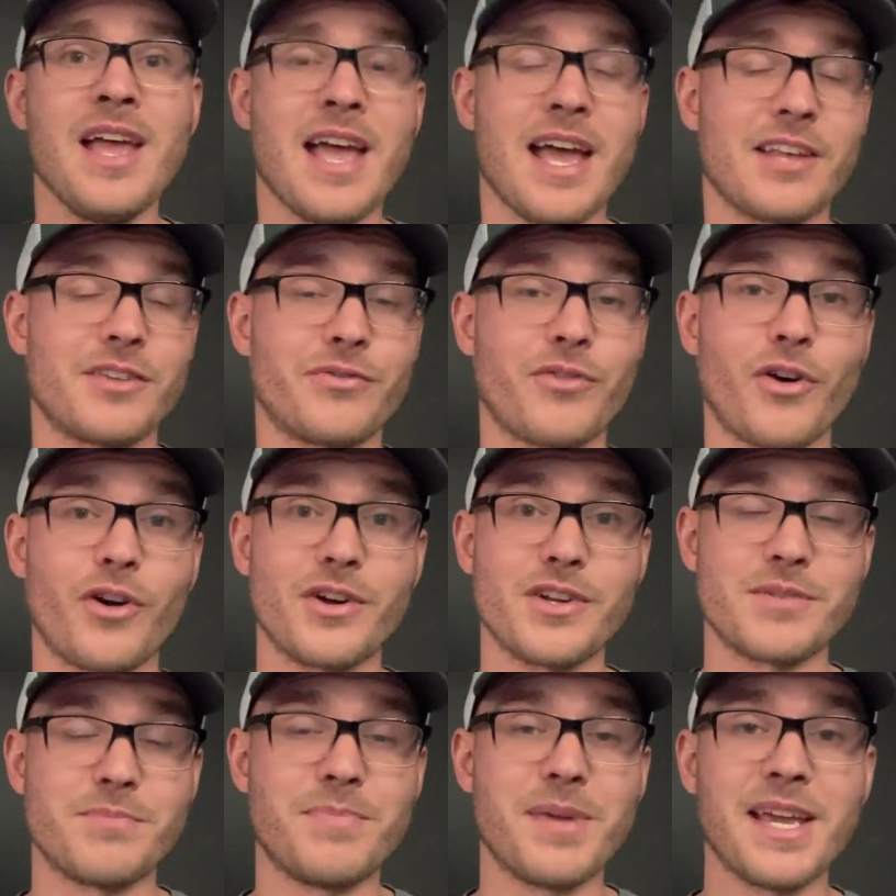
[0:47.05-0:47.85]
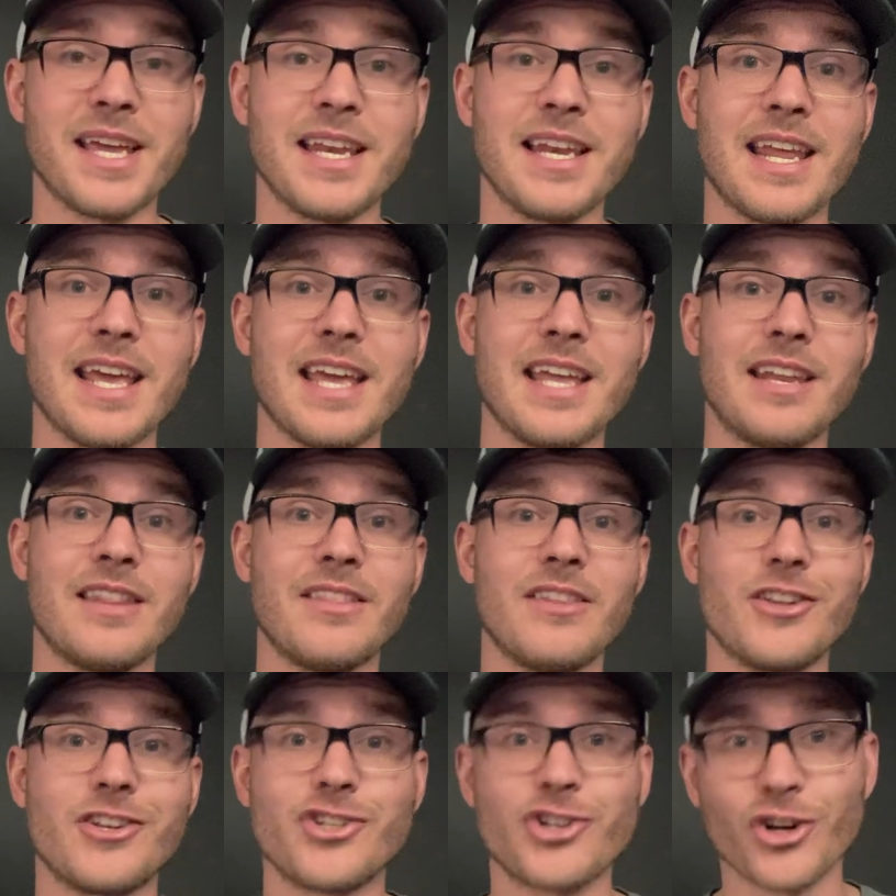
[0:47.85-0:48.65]
as far as being
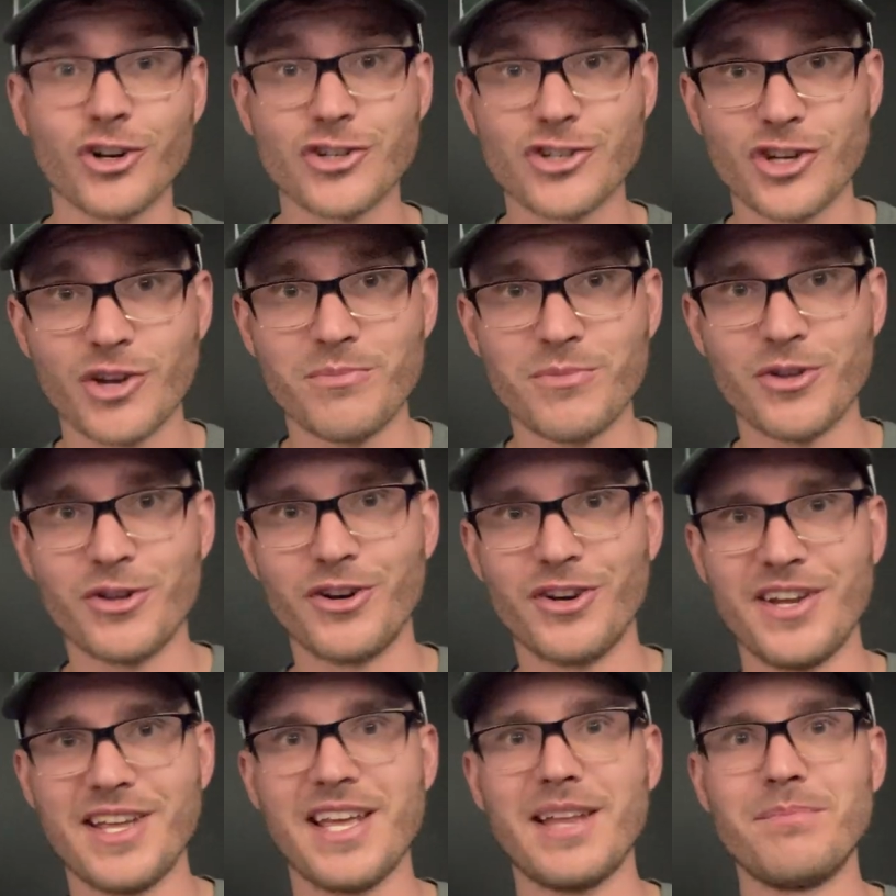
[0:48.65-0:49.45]
in the church community